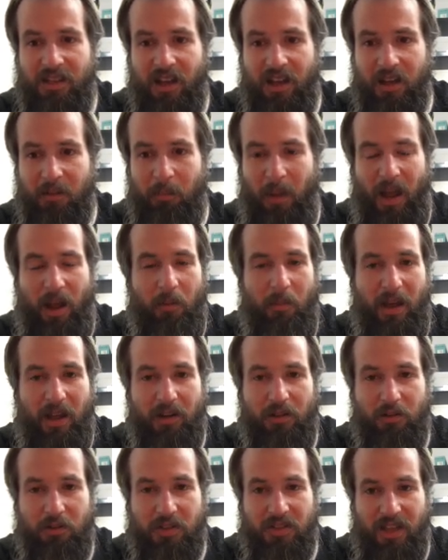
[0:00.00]

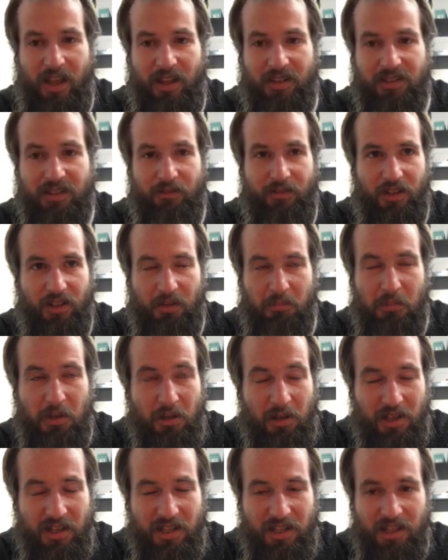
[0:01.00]
biomedical scientific
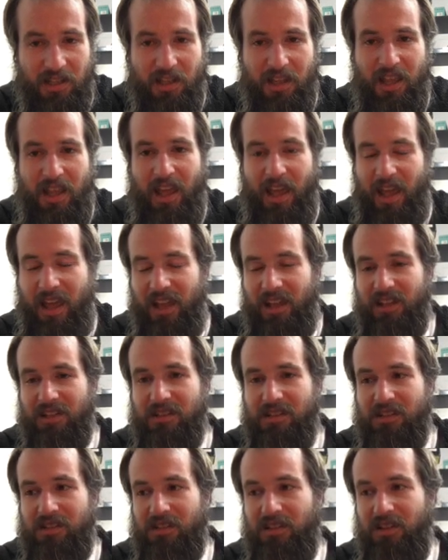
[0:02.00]
community,
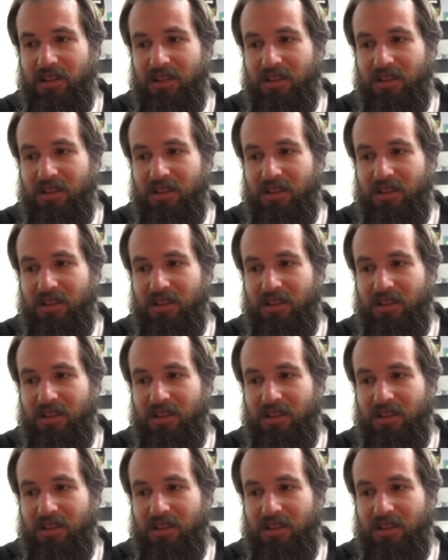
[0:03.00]
and